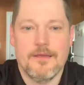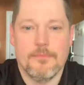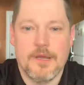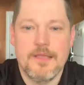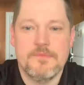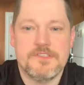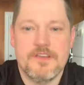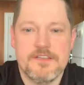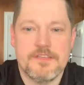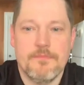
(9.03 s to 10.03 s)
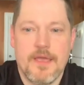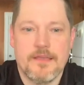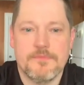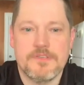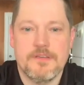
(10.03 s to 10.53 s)
My name is Jason
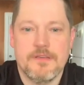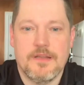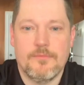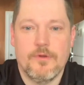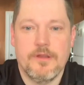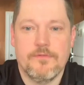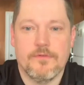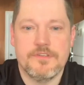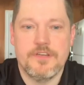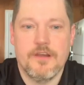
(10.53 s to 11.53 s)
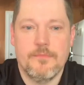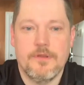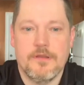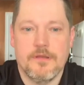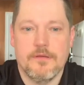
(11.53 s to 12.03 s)
Macomson, and I'm running for
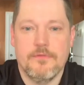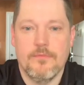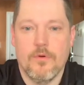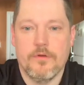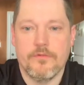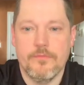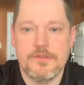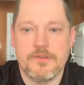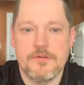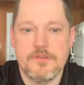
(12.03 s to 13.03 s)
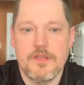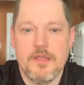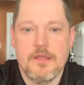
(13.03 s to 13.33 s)
chairman of the Board of Commissioners.